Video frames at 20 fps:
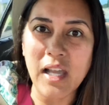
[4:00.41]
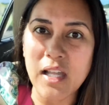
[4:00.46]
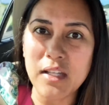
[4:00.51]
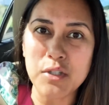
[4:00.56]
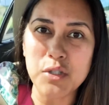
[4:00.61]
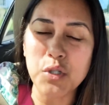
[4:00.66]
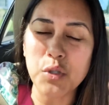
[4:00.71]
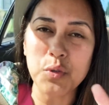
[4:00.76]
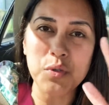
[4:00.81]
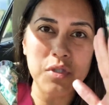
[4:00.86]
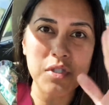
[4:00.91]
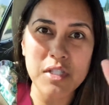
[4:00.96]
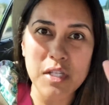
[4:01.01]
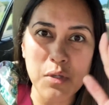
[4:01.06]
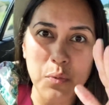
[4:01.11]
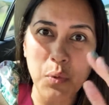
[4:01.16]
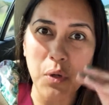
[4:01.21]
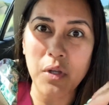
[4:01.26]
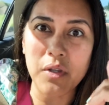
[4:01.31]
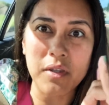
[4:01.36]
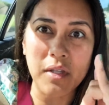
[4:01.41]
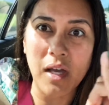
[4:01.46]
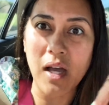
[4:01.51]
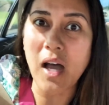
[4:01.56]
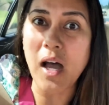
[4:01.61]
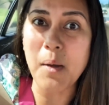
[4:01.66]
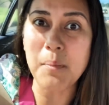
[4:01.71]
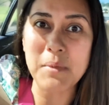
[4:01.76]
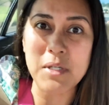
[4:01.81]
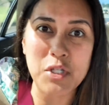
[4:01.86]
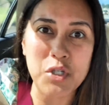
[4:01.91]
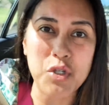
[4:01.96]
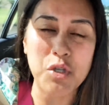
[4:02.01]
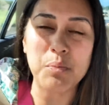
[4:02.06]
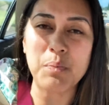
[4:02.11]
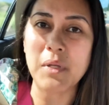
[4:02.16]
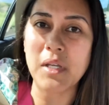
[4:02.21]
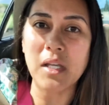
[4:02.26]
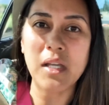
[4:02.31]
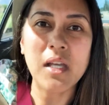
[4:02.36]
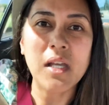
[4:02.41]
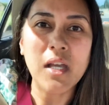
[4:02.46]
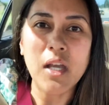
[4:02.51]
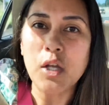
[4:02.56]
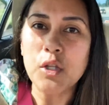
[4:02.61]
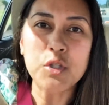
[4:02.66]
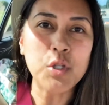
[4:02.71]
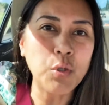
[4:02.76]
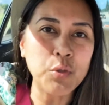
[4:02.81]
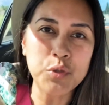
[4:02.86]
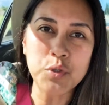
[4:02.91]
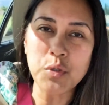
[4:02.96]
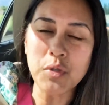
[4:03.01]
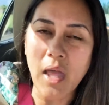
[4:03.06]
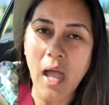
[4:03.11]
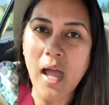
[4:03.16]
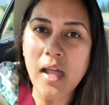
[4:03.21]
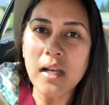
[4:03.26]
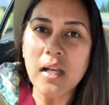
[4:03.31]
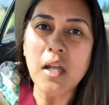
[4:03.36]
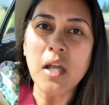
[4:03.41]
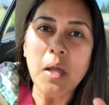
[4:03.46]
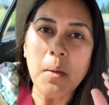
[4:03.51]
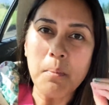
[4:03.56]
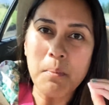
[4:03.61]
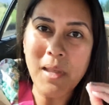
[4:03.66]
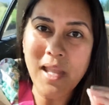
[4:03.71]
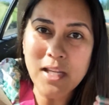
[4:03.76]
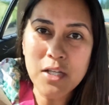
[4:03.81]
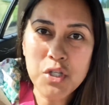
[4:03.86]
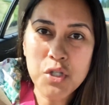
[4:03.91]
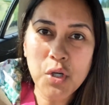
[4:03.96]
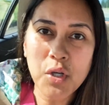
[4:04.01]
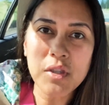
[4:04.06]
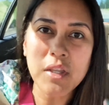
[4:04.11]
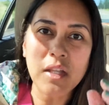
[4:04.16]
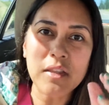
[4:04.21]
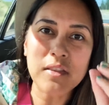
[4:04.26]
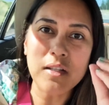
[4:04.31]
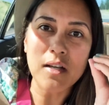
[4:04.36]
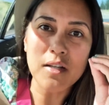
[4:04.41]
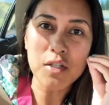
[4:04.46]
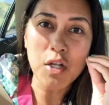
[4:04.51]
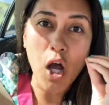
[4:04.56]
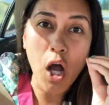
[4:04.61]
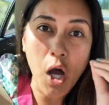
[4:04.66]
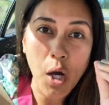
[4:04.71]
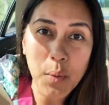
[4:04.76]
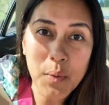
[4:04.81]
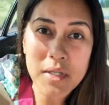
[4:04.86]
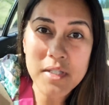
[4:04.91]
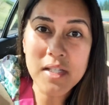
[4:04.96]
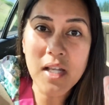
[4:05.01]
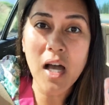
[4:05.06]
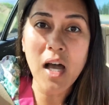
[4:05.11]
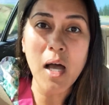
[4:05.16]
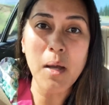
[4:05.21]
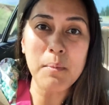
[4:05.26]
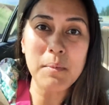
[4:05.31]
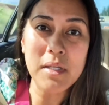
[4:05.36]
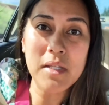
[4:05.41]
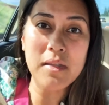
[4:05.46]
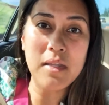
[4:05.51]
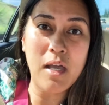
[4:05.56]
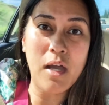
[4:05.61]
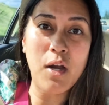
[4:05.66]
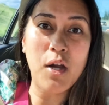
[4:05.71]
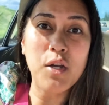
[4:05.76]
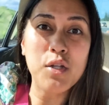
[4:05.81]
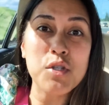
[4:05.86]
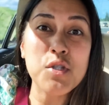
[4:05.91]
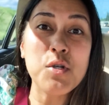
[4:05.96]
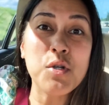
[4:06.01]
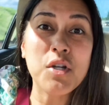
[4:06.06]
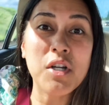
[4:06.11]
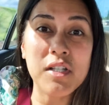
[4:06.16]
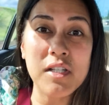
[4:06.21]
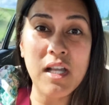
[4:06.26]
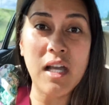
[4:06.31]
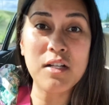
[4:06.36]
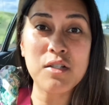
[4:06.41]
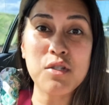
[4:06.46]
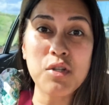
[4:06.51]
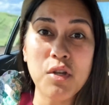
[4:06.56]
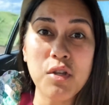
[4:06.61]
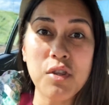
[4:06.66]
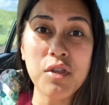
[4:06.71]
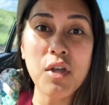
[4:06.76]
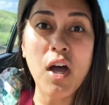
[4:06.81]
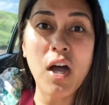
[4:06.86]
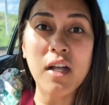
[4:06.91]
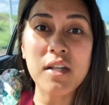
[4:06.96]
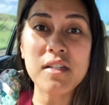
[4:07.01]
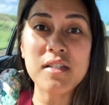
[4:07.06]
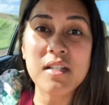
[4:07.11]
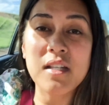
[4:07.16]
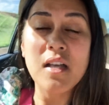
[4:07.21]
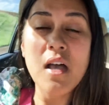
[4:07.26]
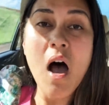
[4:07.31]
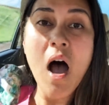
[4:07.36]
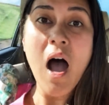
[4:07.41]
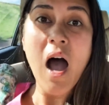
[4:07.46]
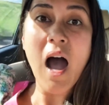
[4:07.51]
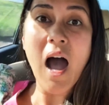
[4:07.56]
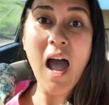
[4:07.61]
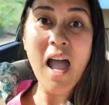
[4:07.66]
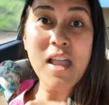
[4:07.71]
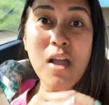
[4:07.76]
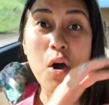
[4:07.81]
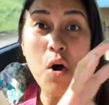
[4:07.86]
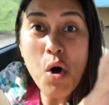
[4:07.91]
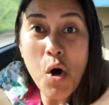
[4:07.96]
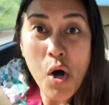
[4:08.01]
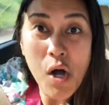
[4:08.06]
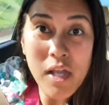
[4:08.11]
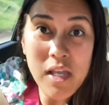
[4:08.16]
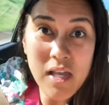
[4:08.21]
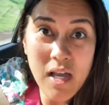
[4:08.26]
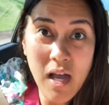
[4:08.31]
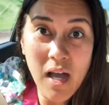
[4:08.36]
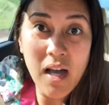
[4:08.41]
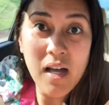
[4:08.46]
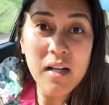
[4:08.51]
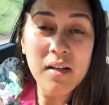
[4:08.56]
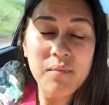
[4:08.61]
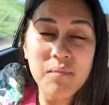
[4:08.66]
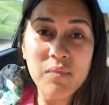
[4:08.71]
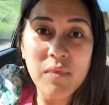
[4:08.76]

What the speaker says: And you don't see where the ami should be. Don't do that. Make sure that there's always an ami there to connect your thoughts. Aya oya,